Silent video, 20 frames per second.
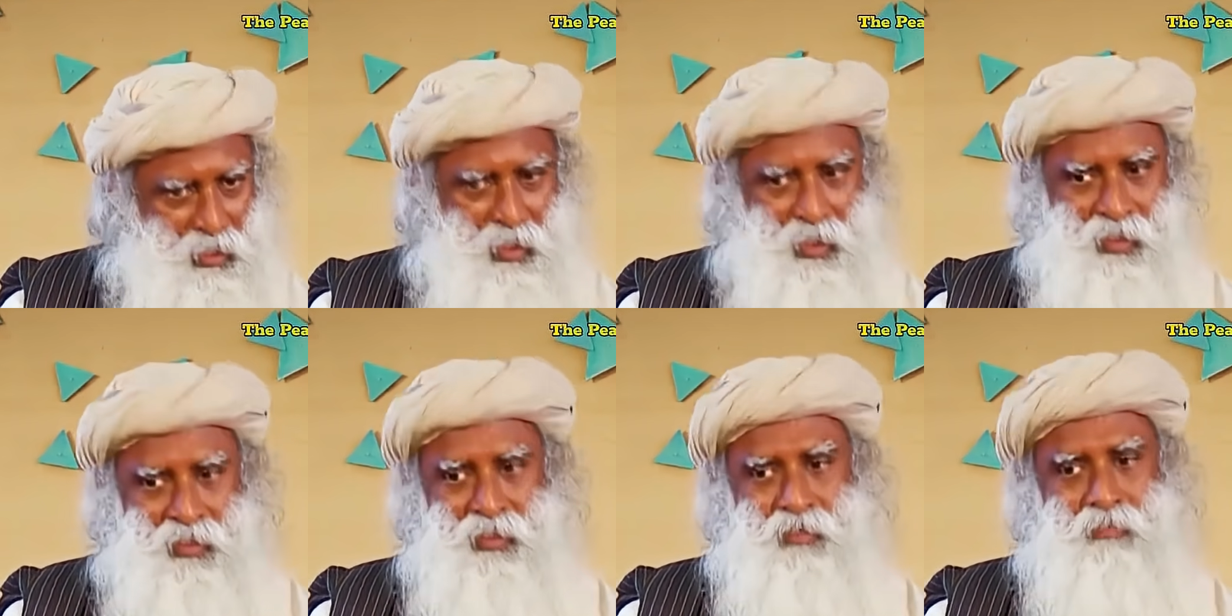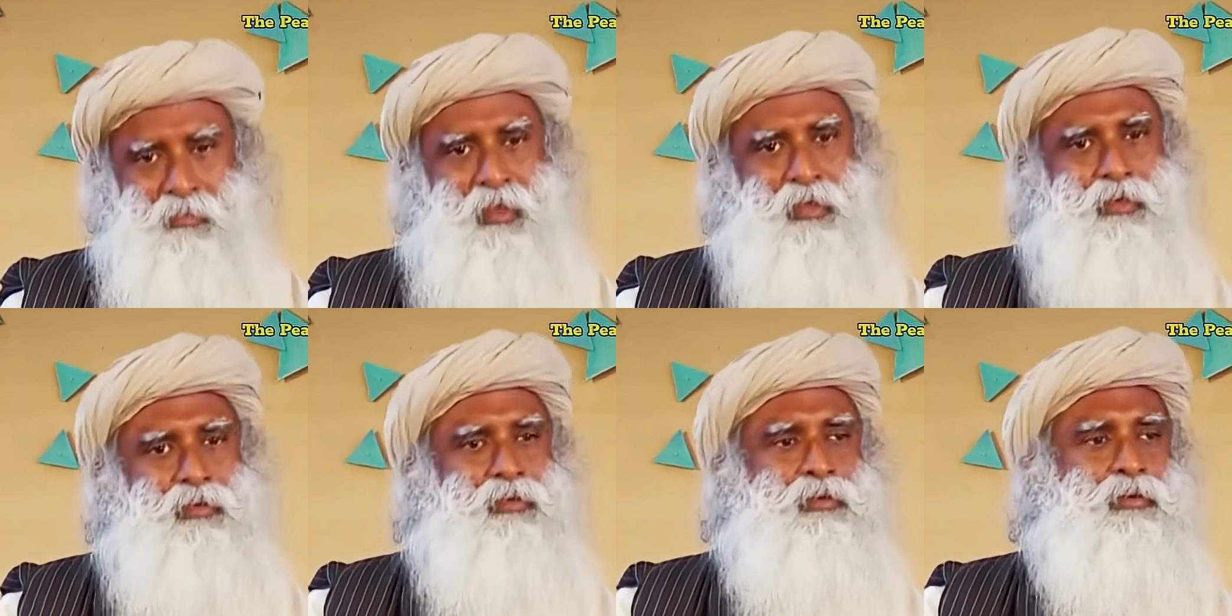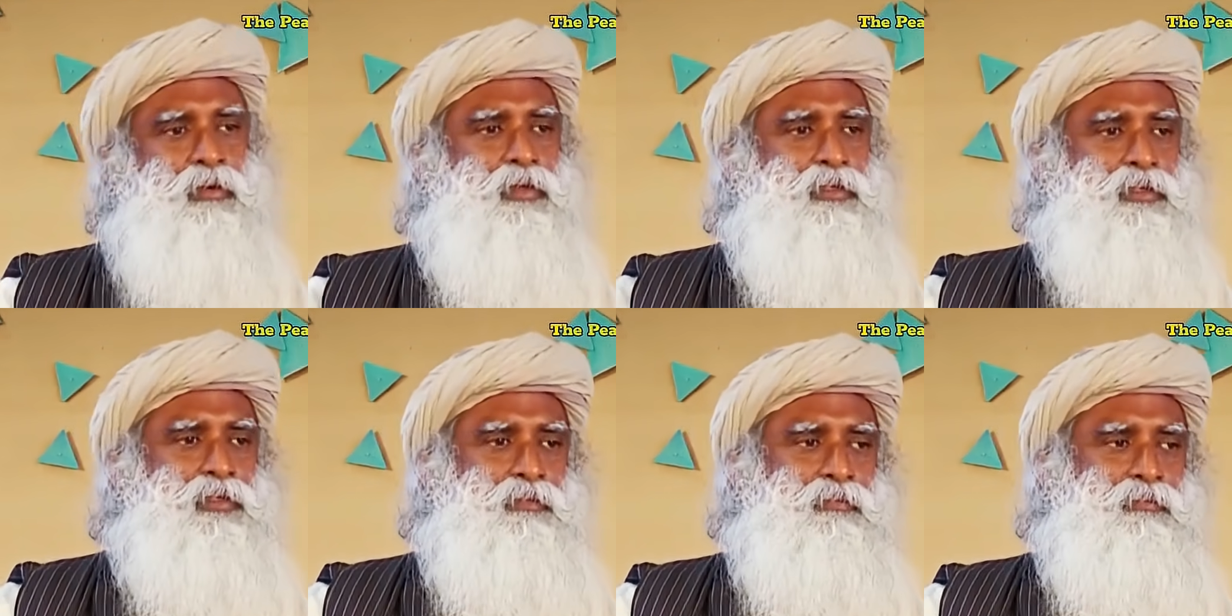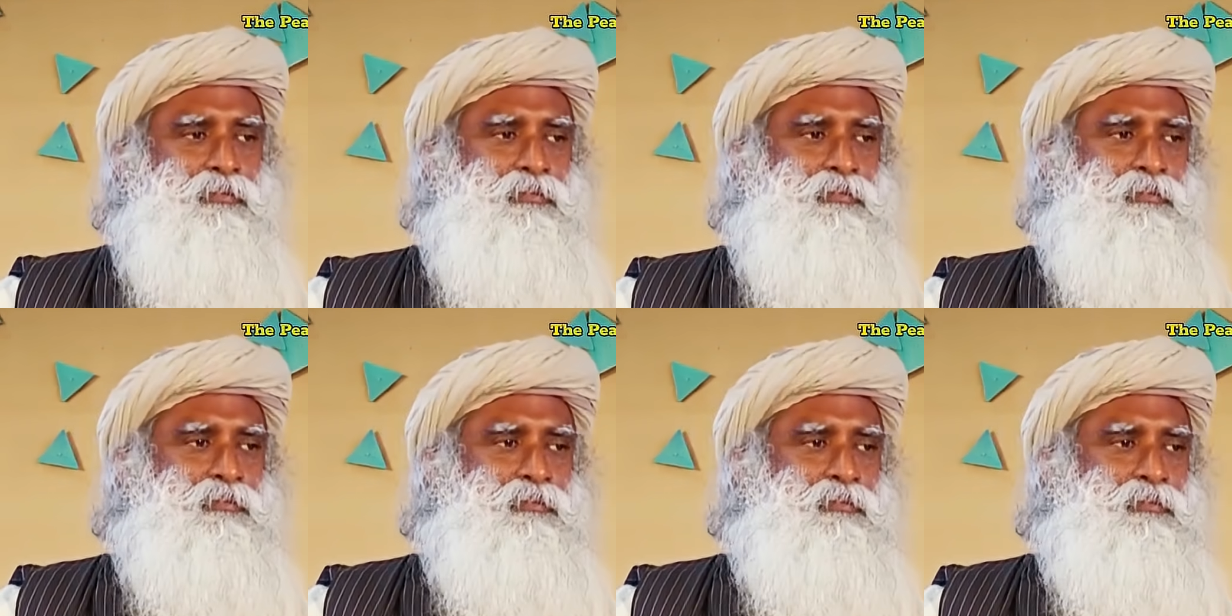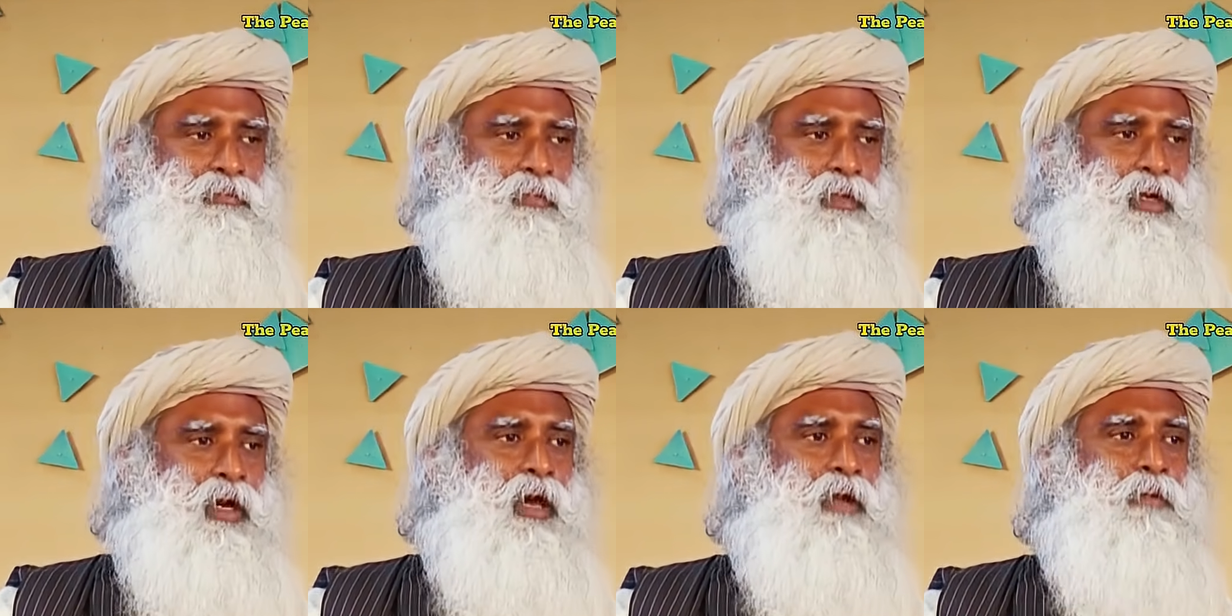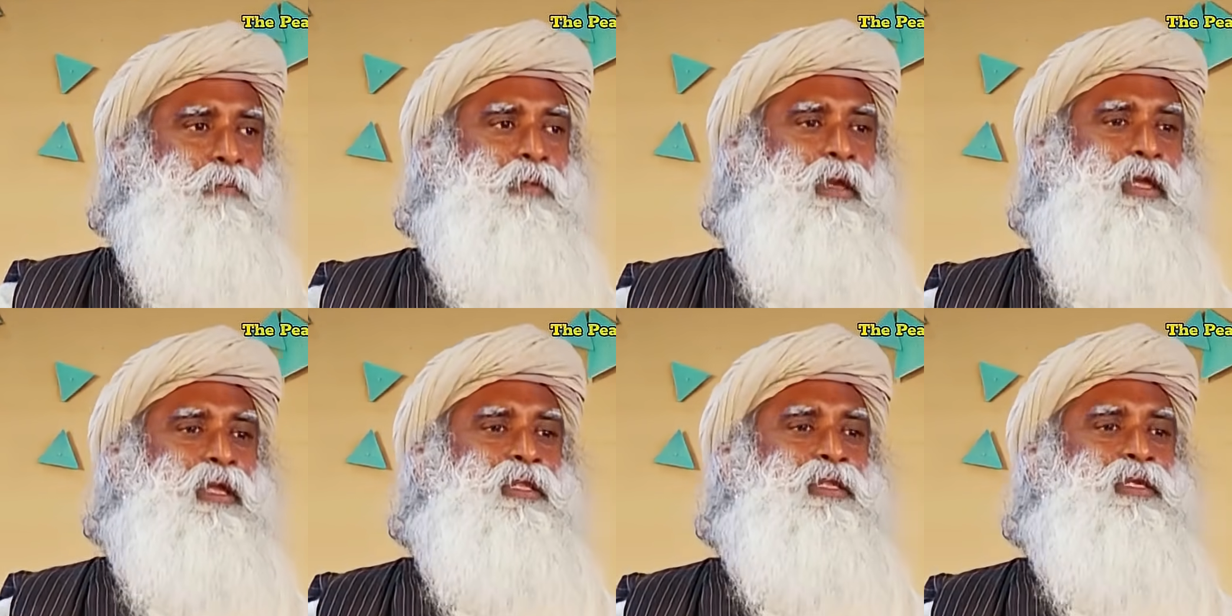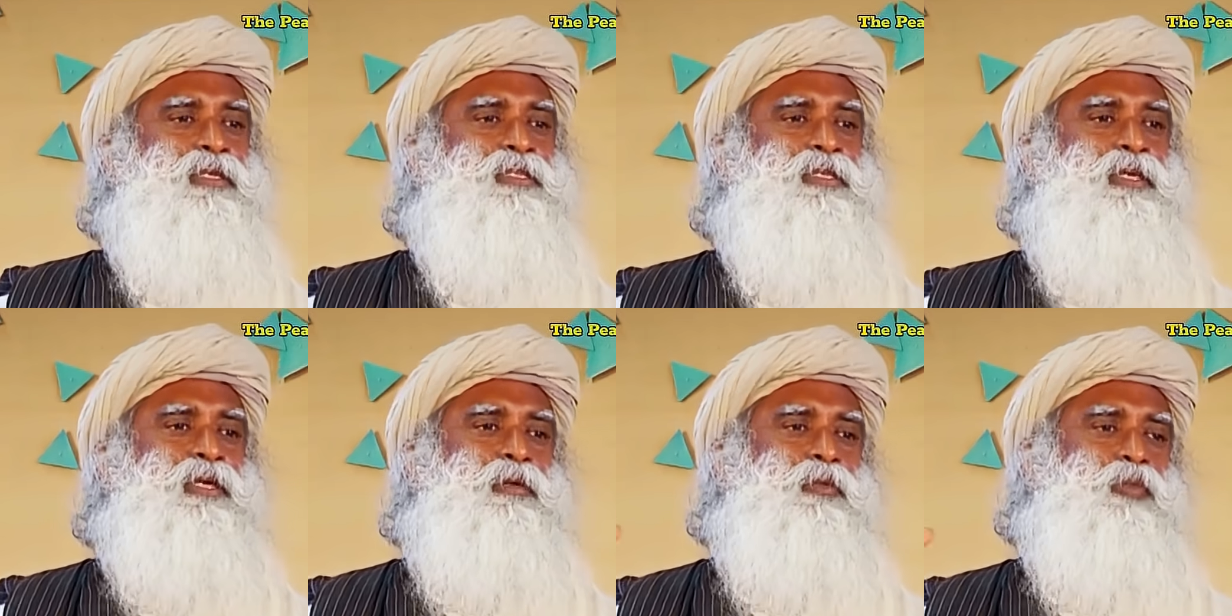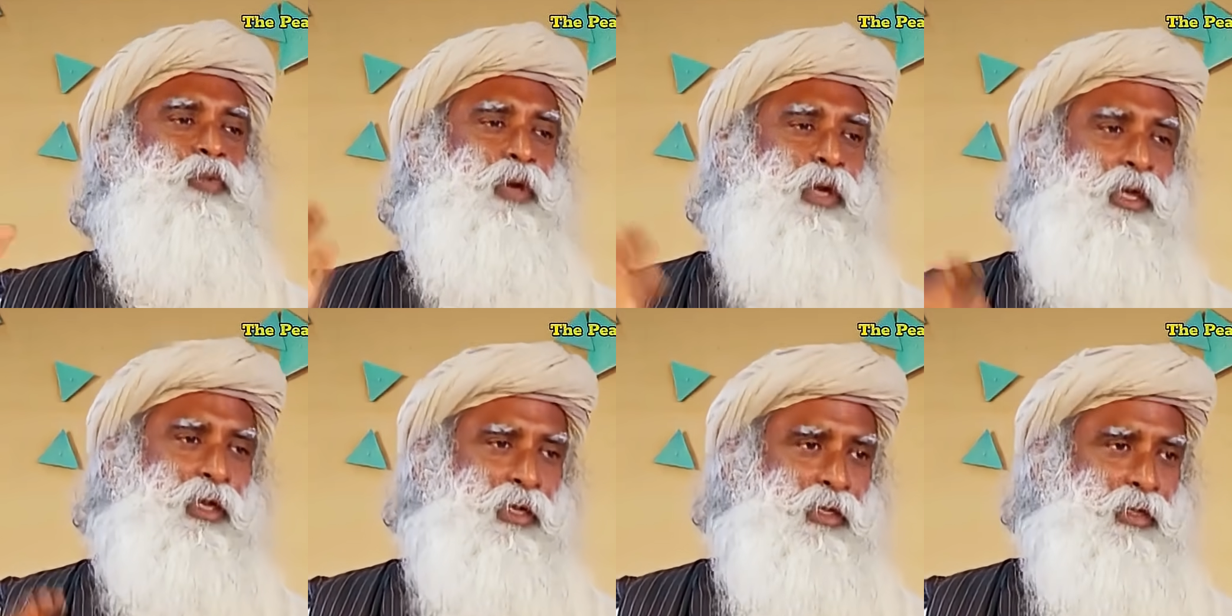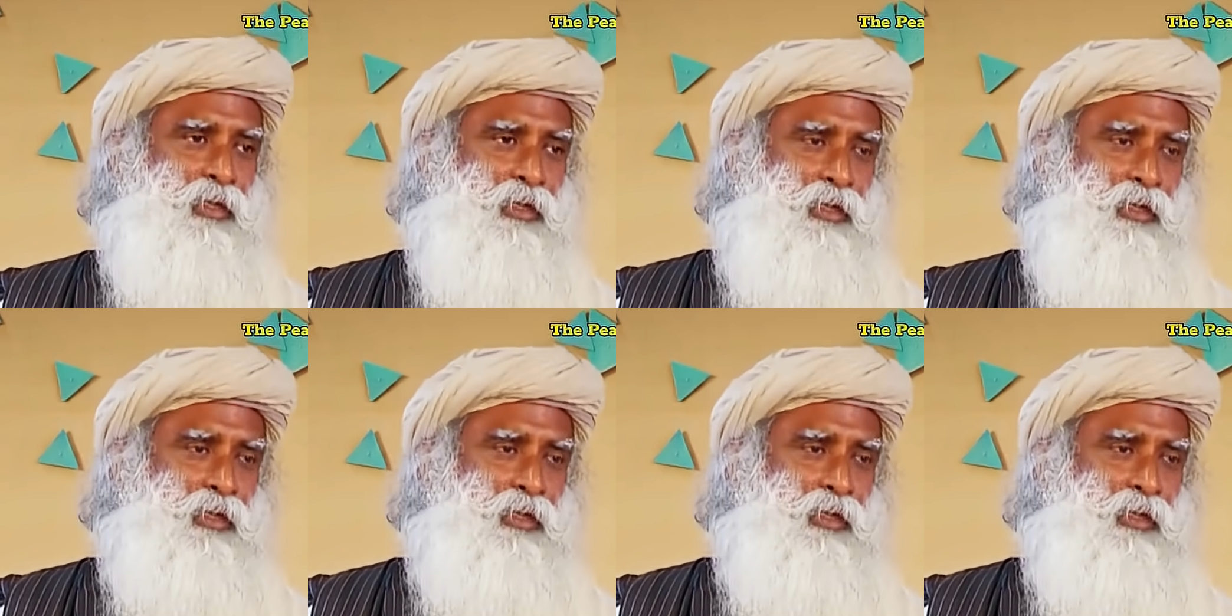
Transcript: and the macrocosm are made the same way.